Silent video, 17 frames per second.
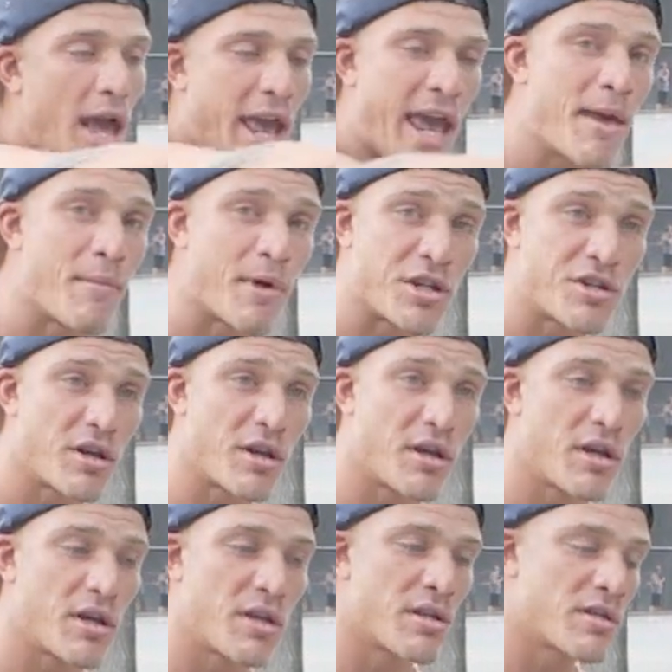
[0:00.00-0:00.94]
image,
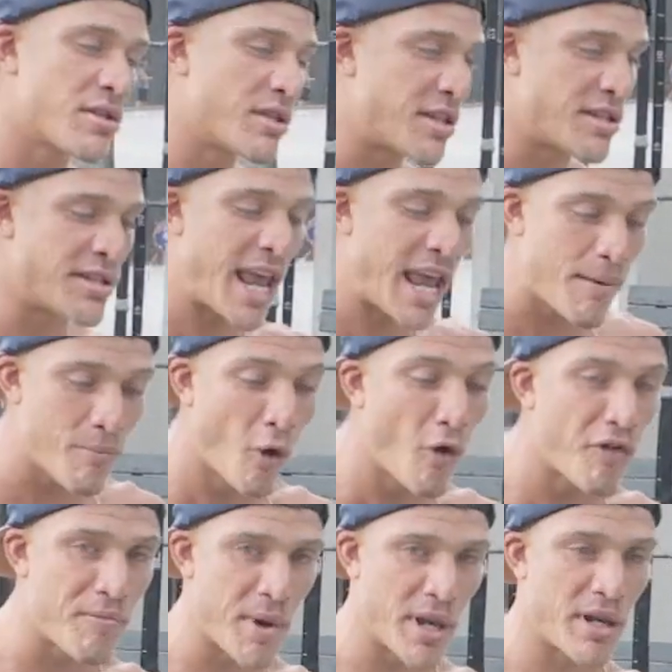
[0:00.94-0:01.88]
it's the same
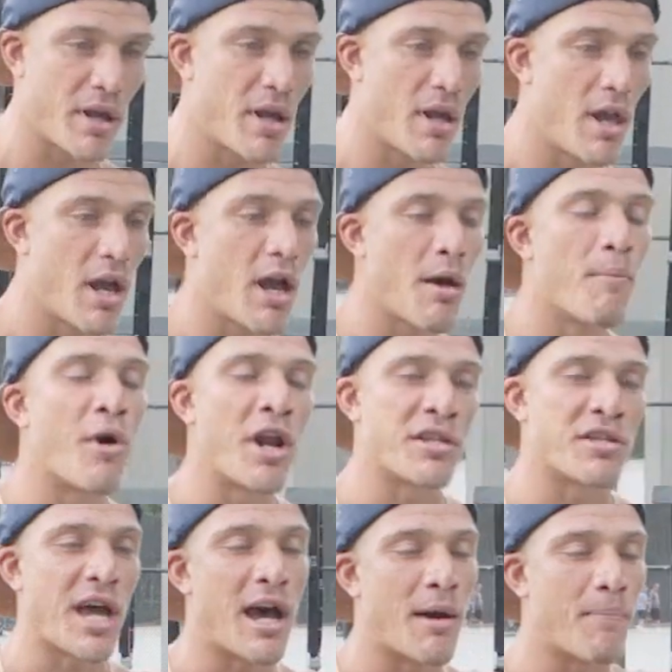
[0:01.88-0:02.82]
movement, but
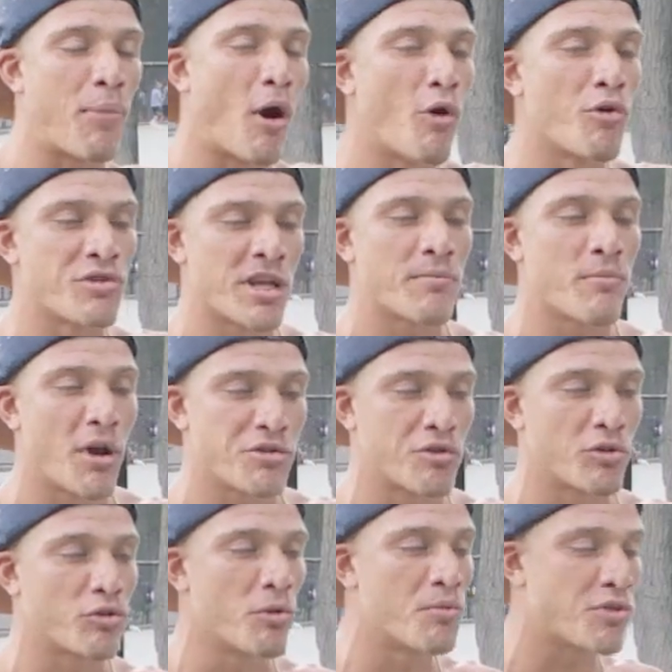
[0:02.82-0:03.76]
it's opposing
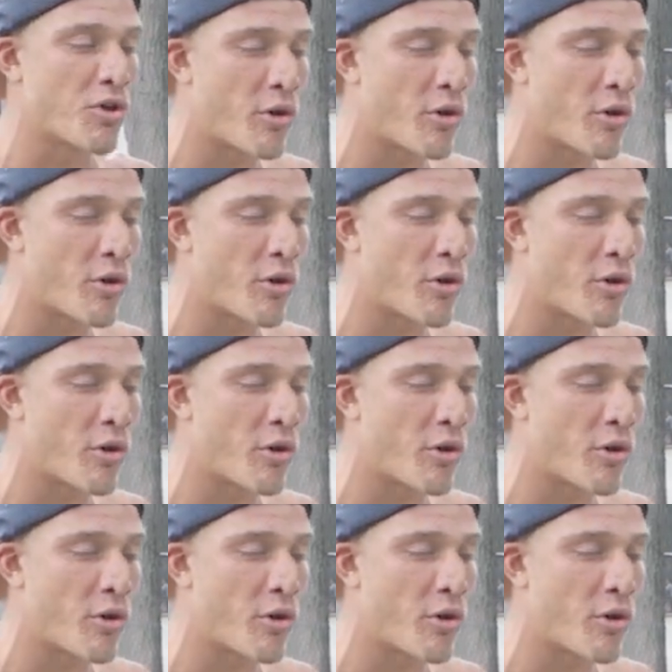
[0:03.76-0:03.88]
muscle groups.